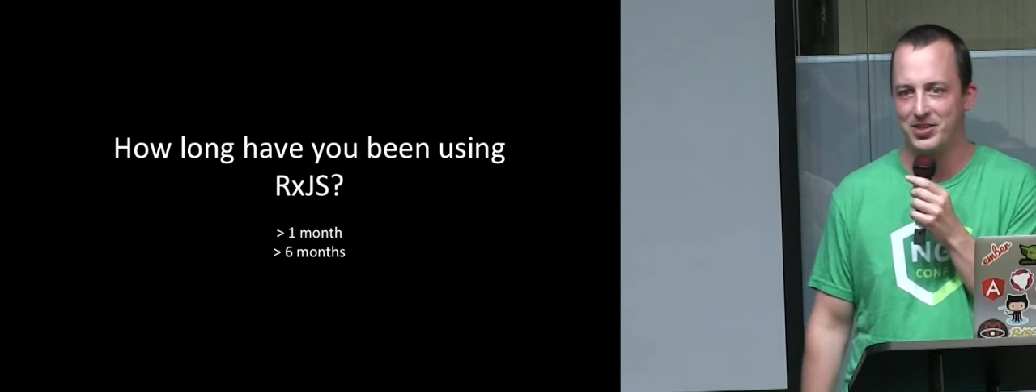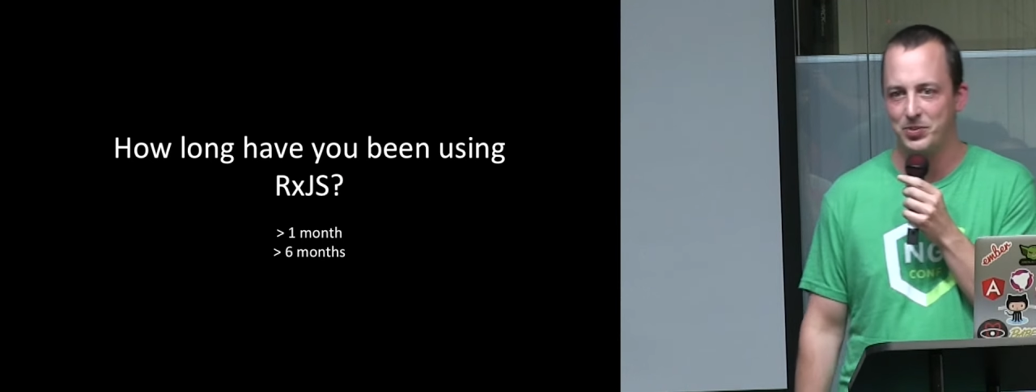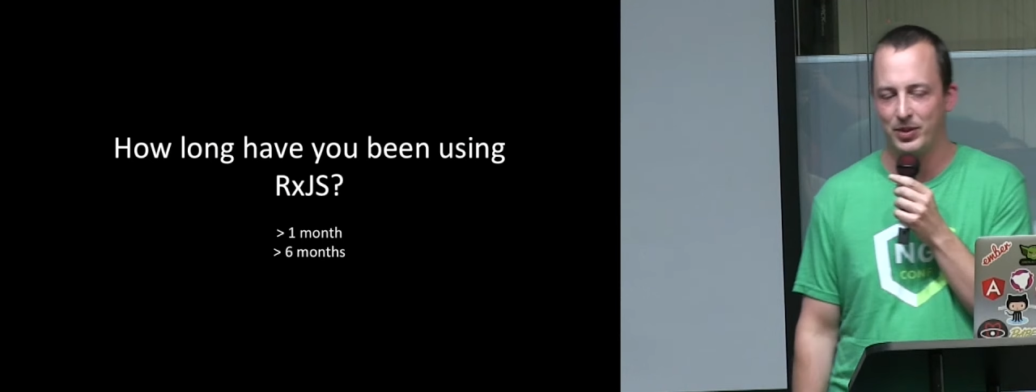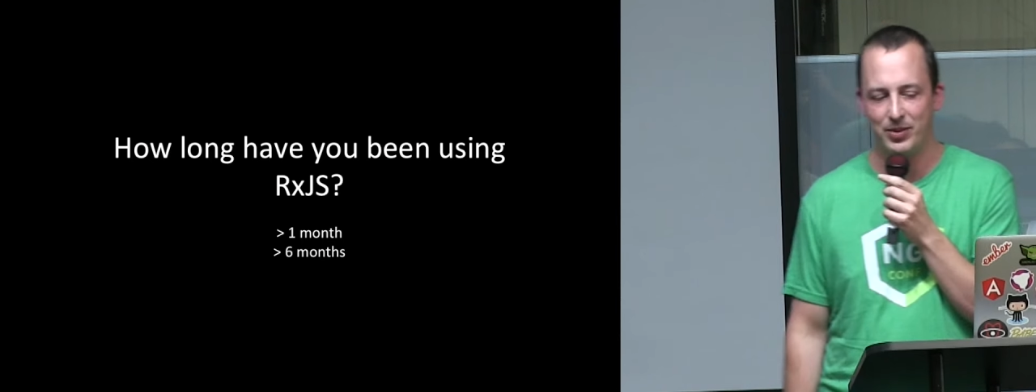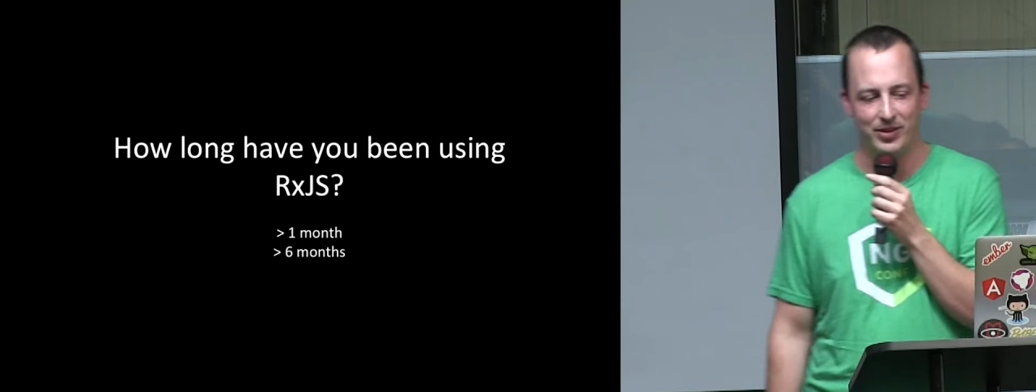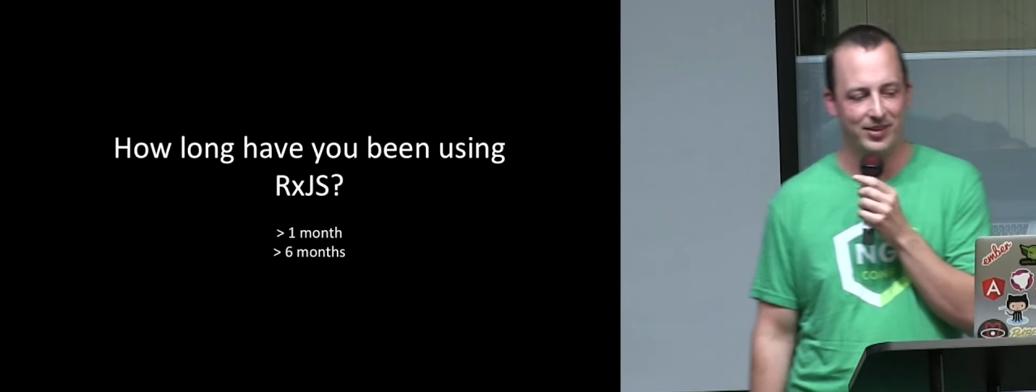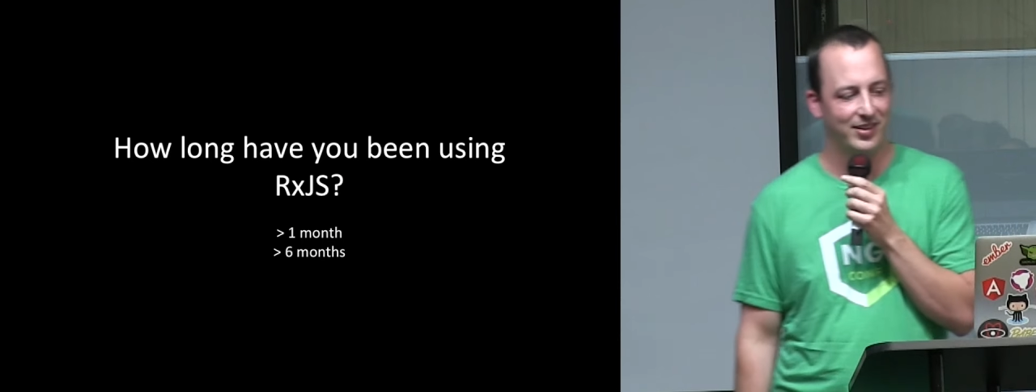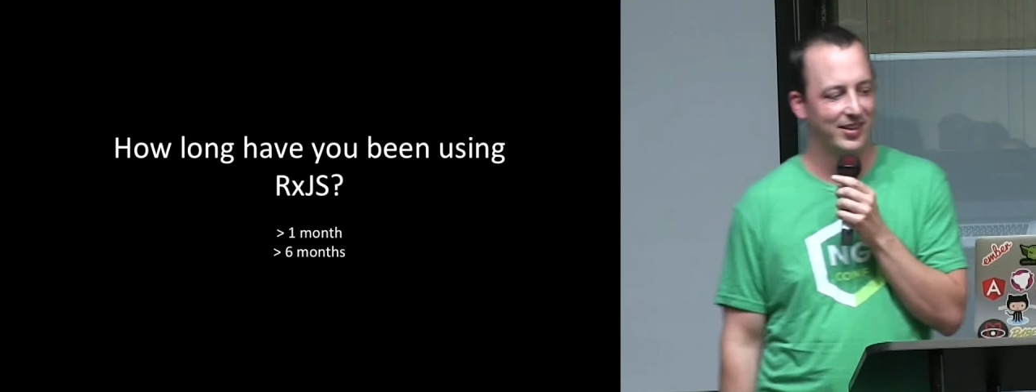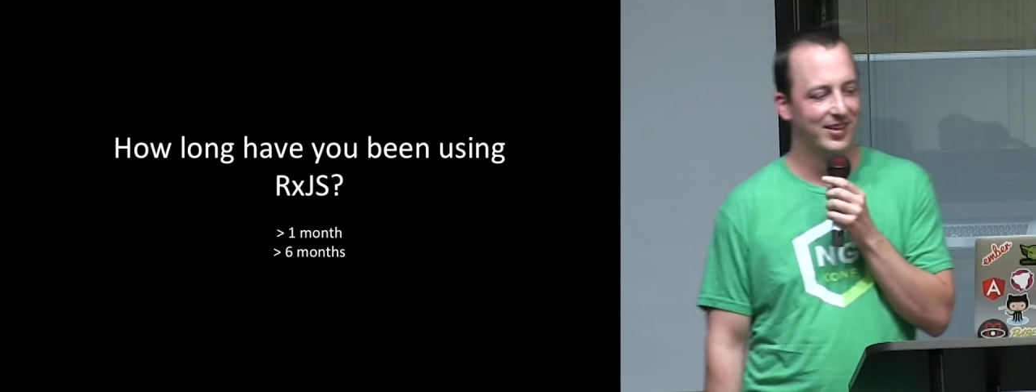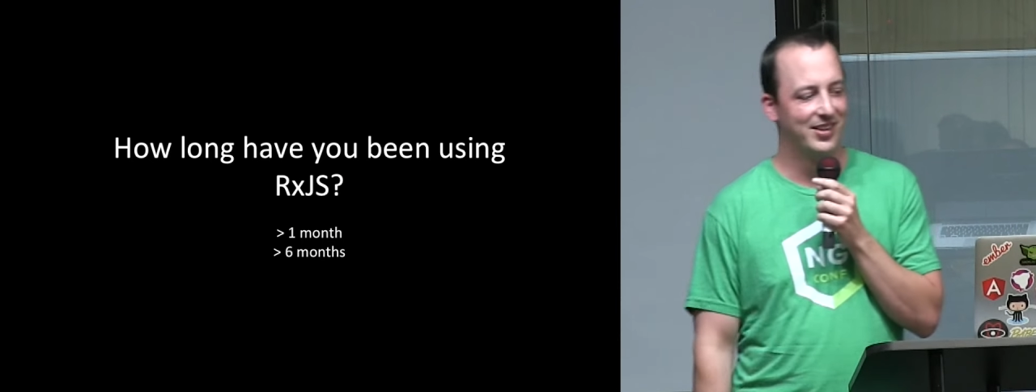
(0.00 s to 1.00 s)
I just play with it.
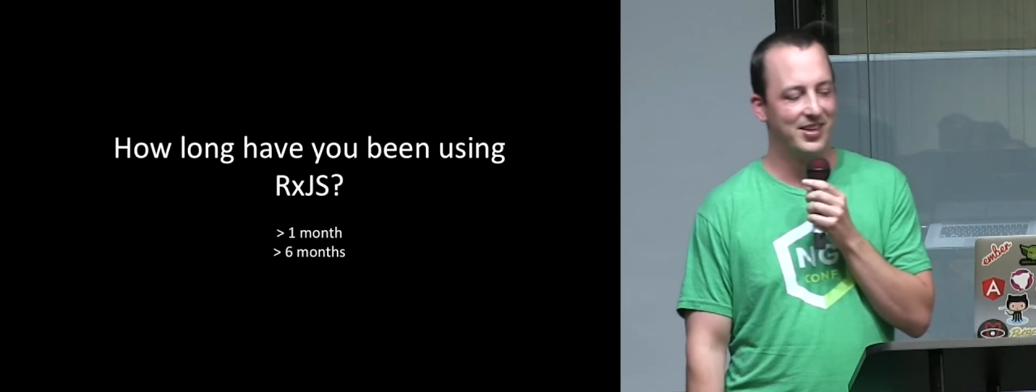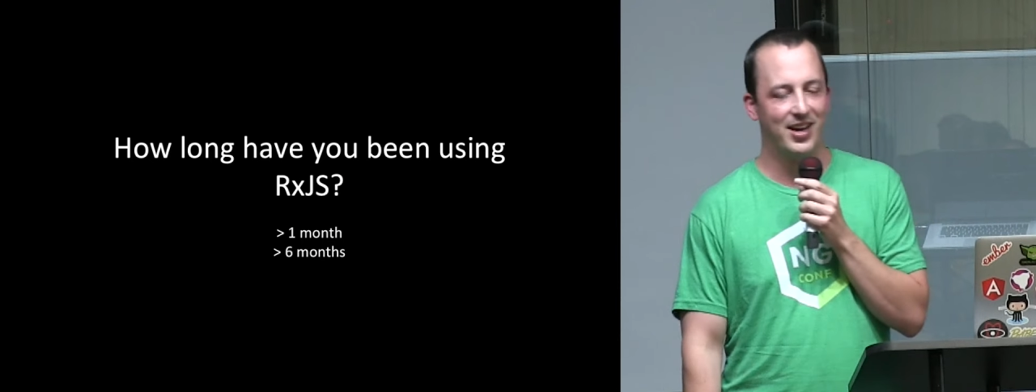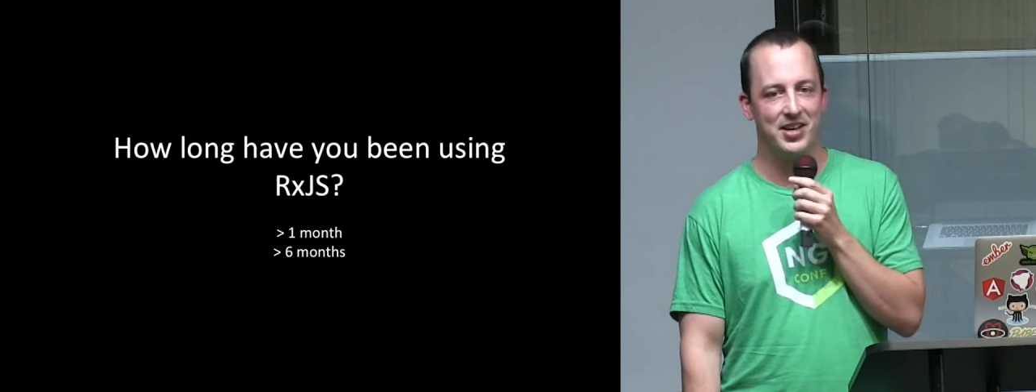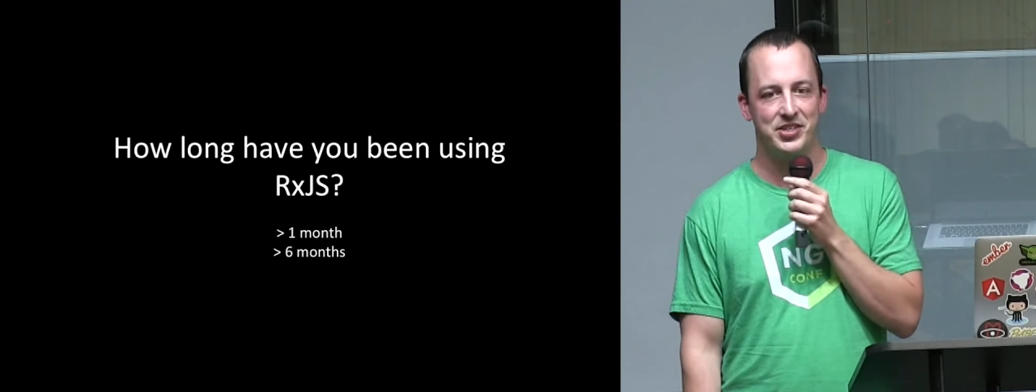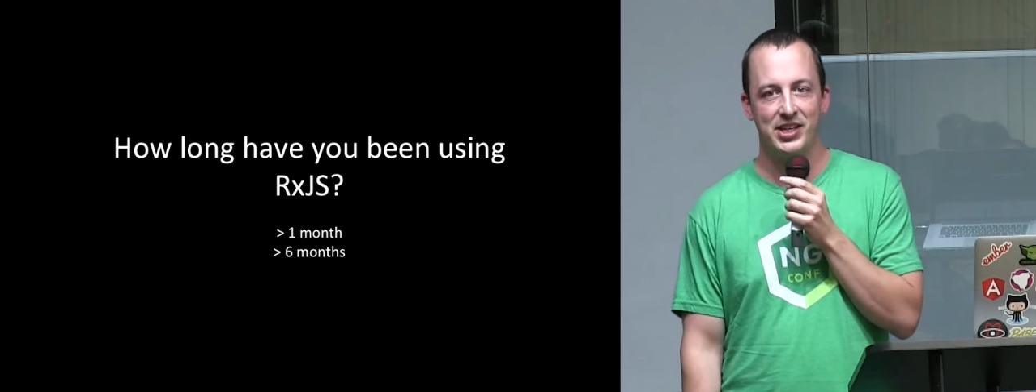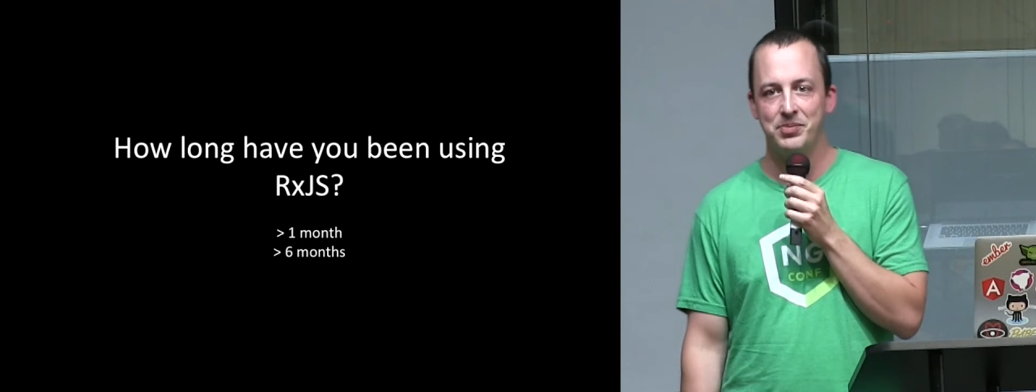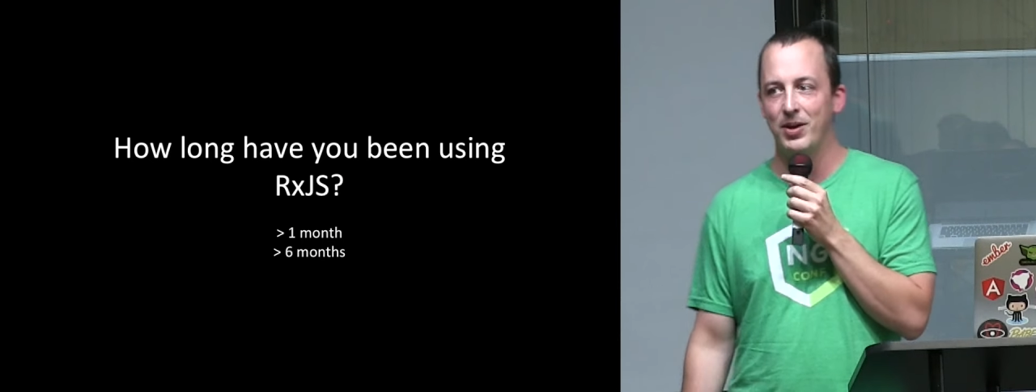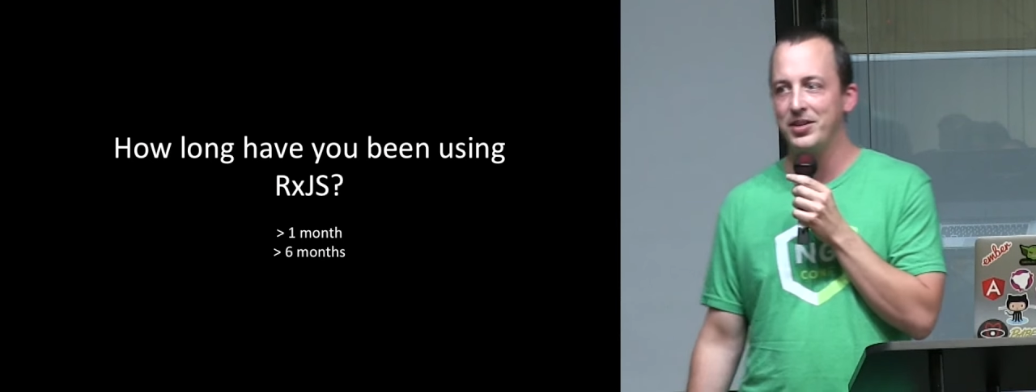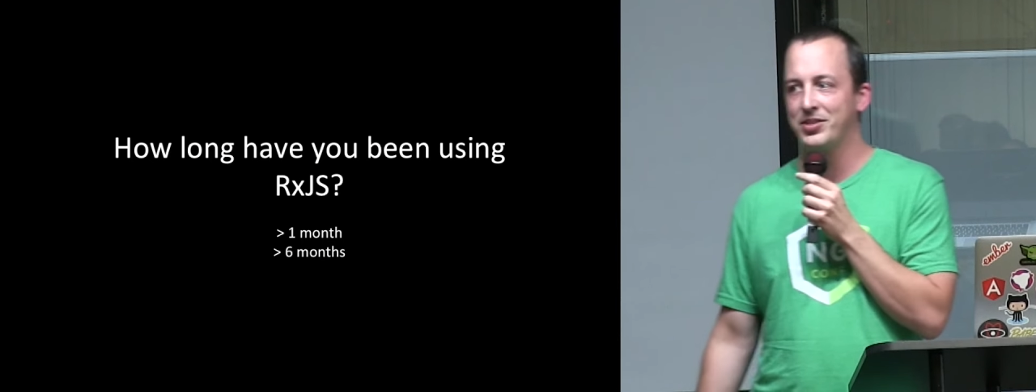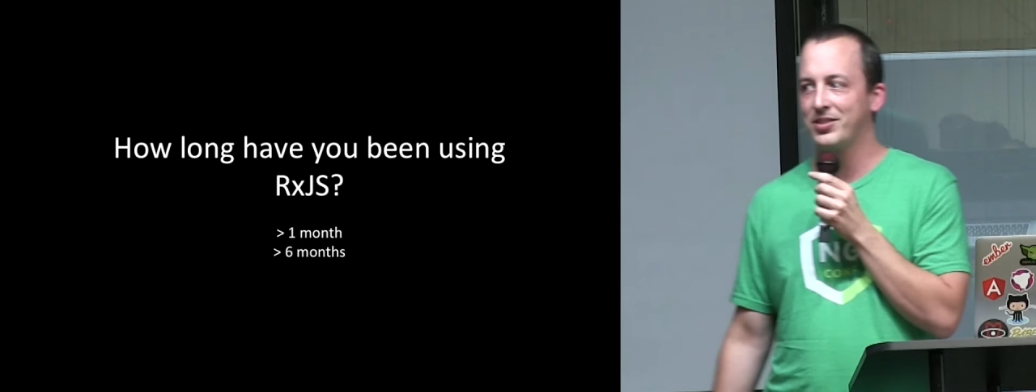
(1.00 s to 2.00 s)
Uh, six
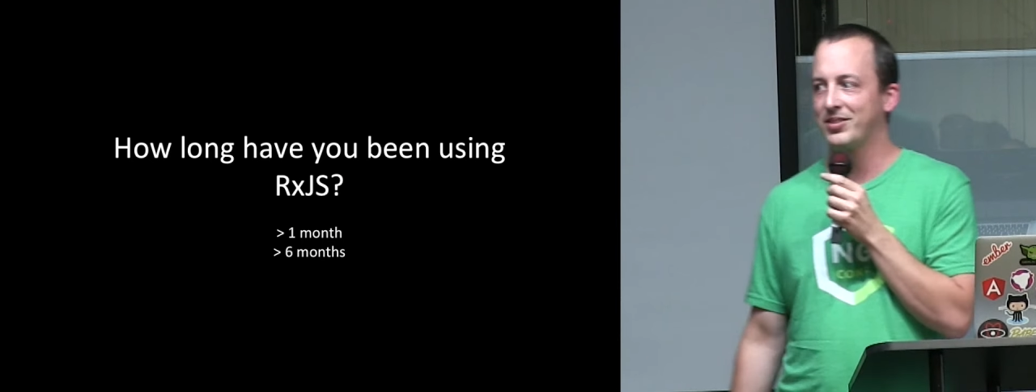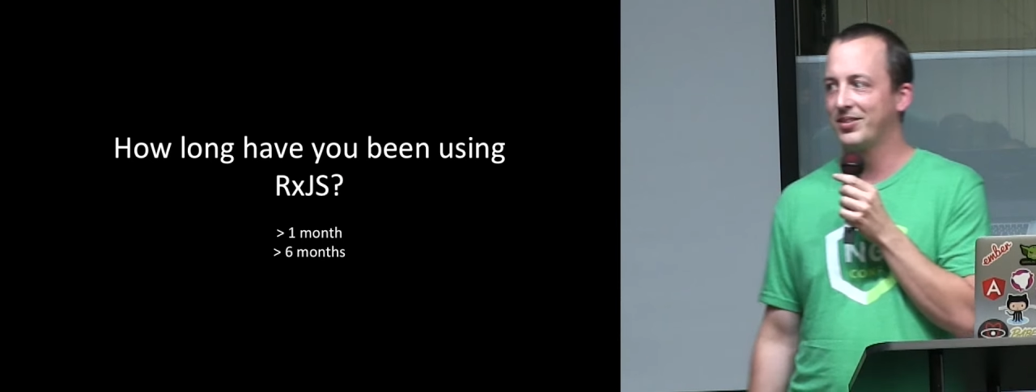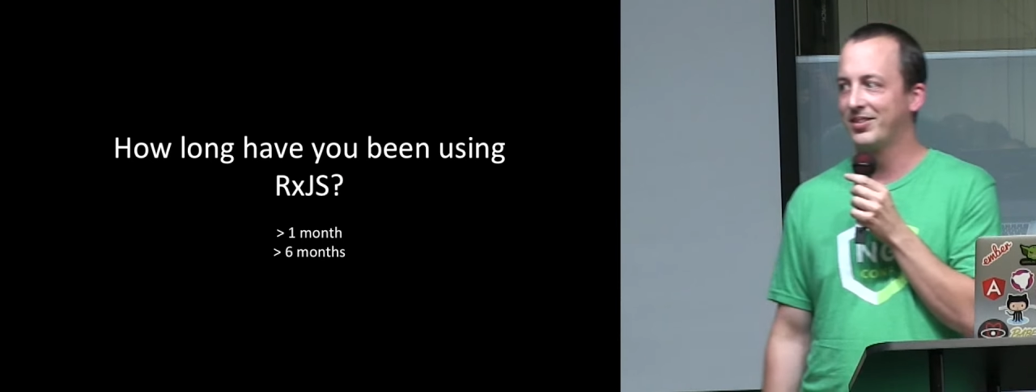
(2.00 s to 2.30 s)
months.